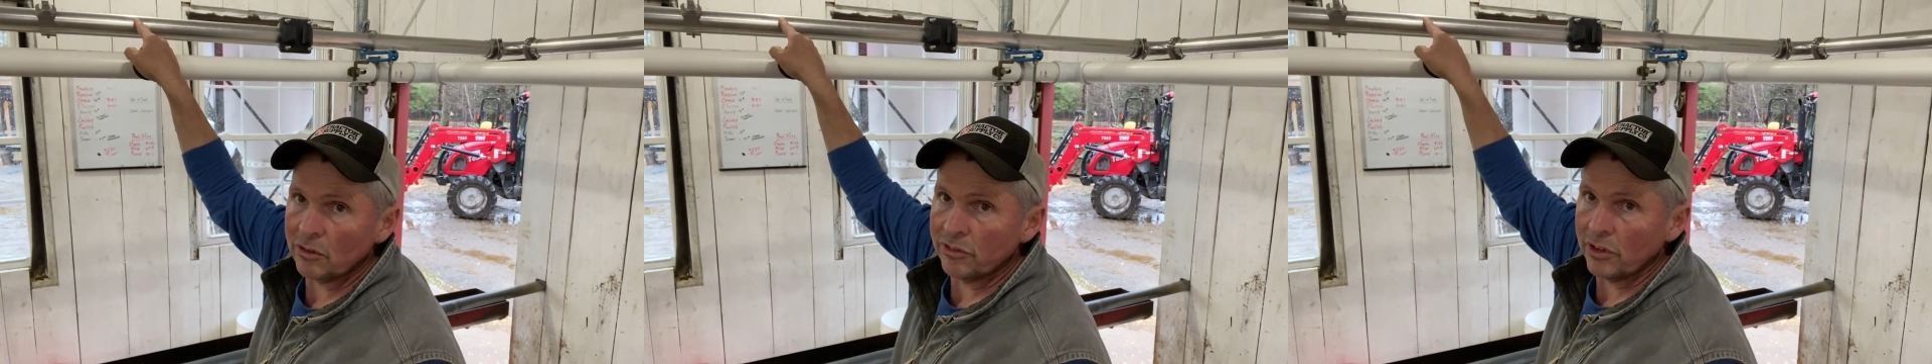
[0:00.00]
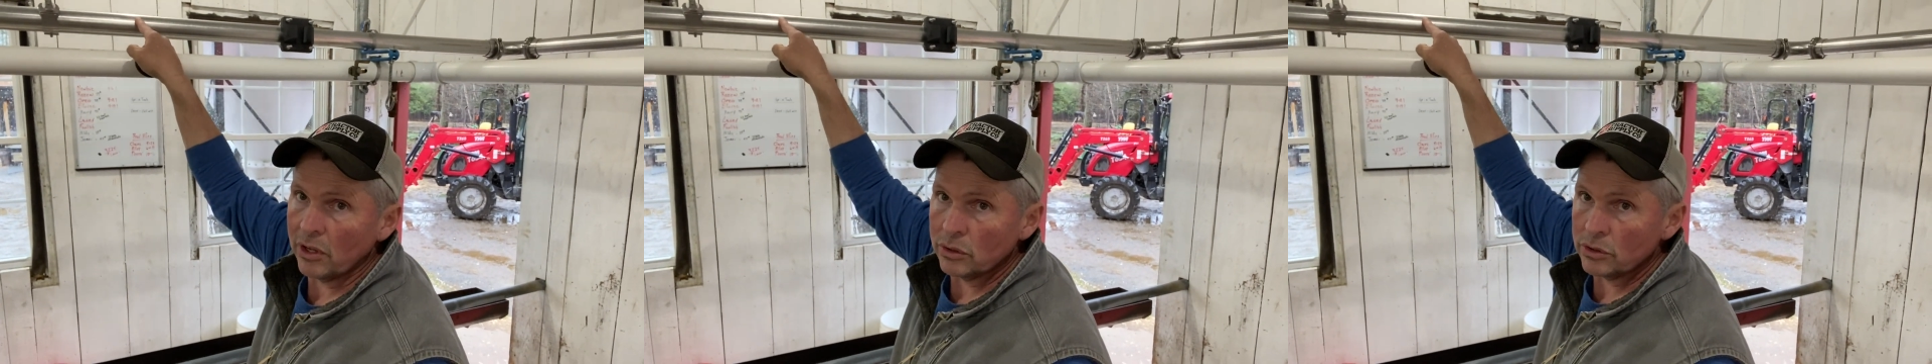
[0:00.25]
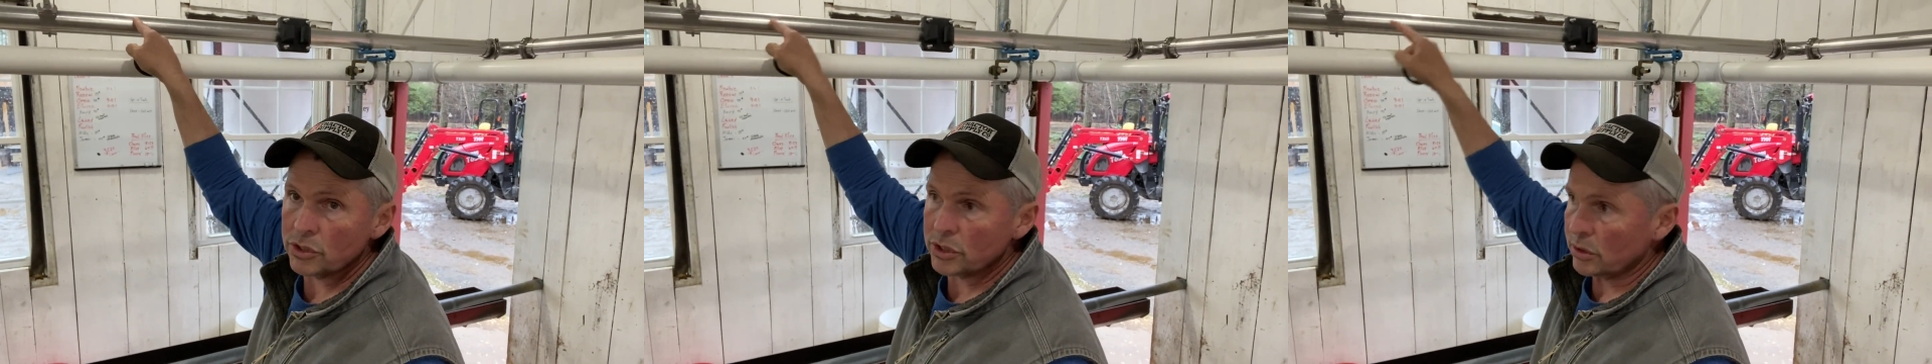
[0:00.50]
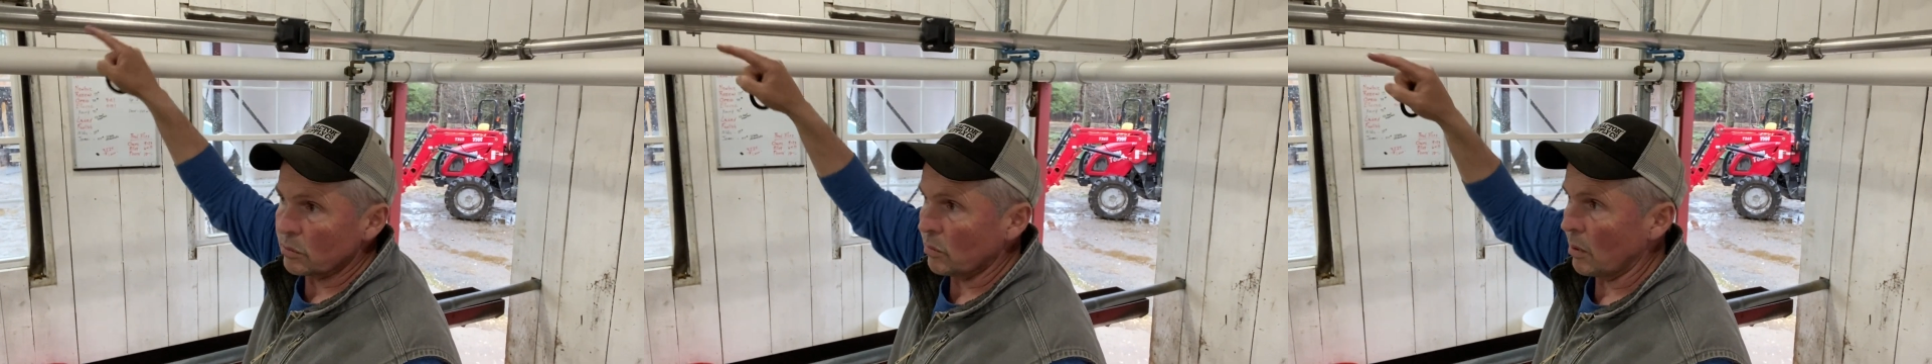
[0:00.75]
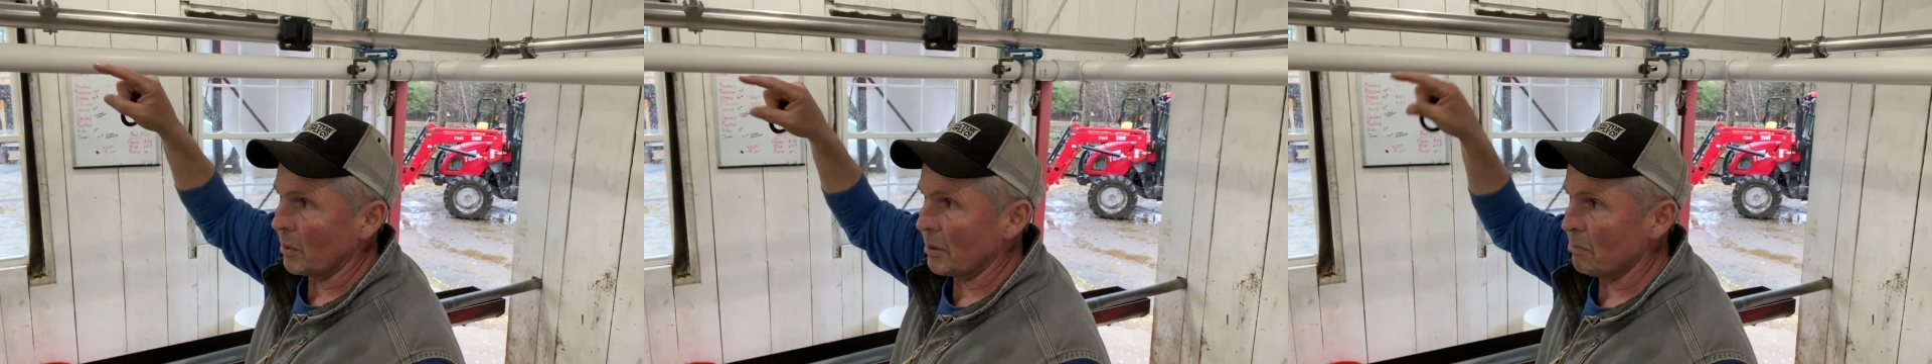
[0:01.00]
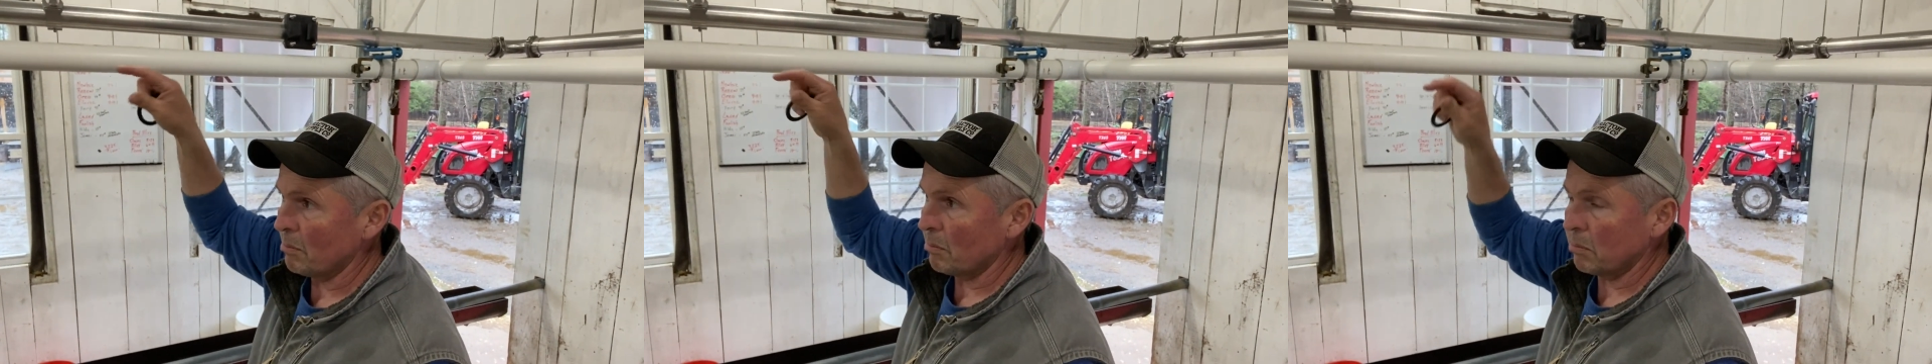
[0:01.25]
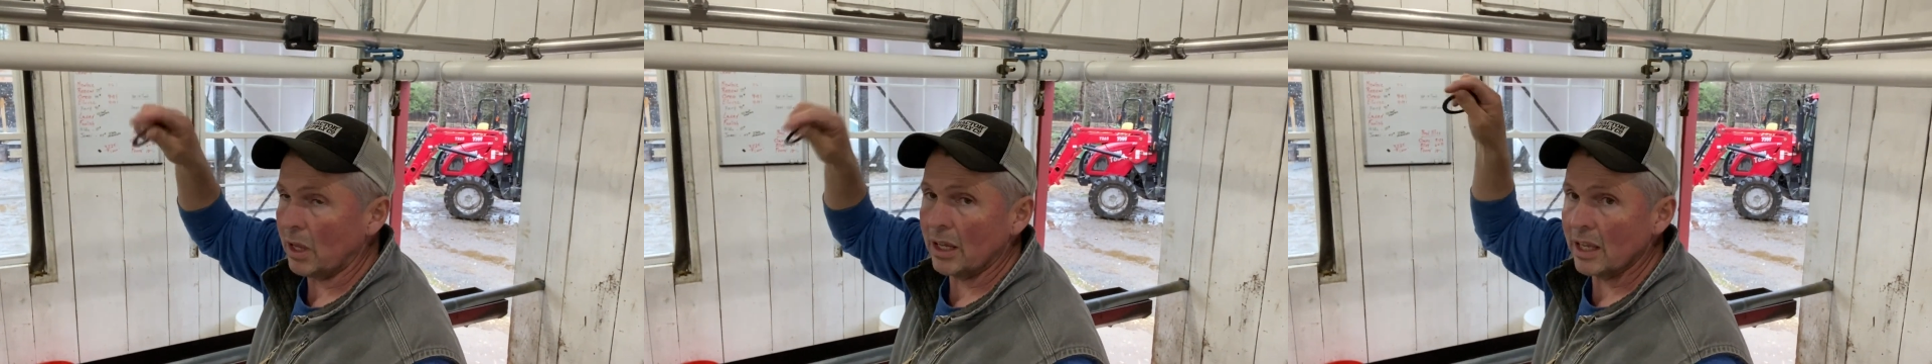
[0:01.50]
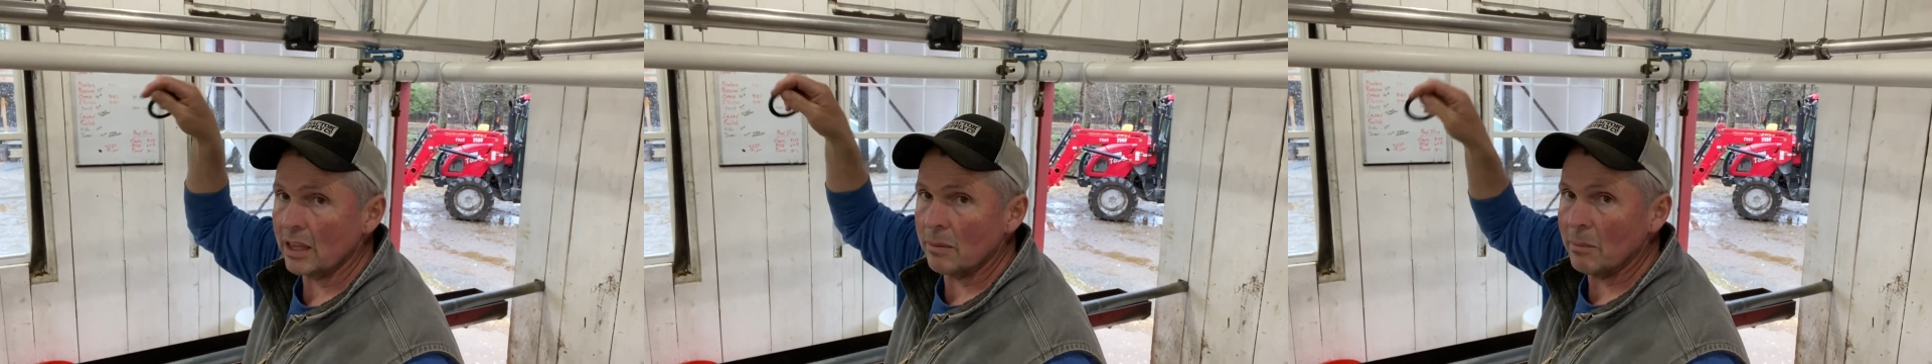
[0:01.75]
flows when we plug
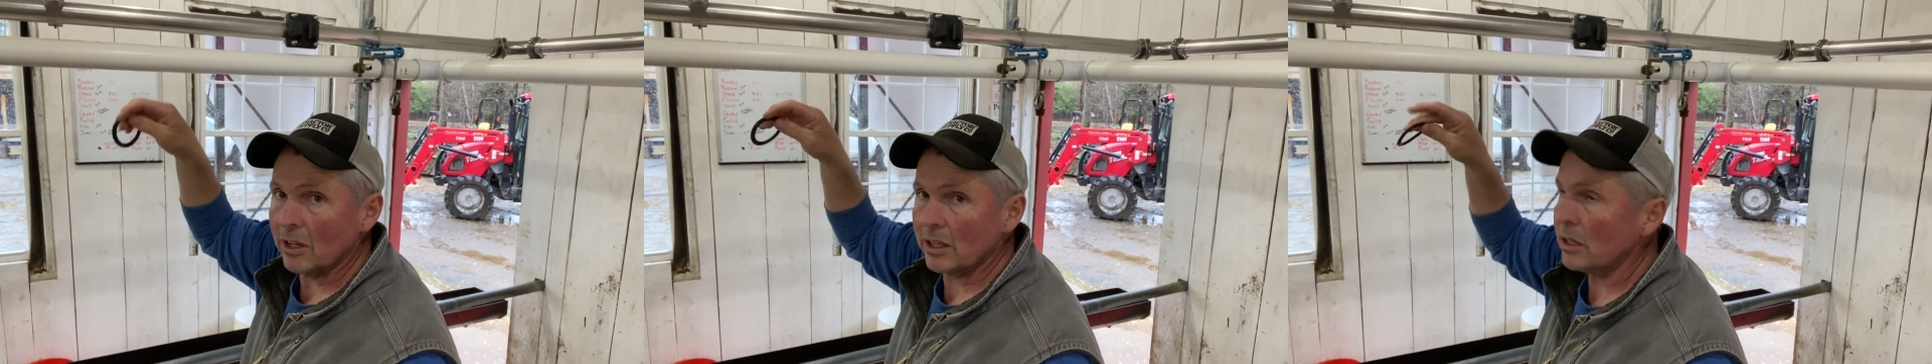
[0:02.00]
in the milking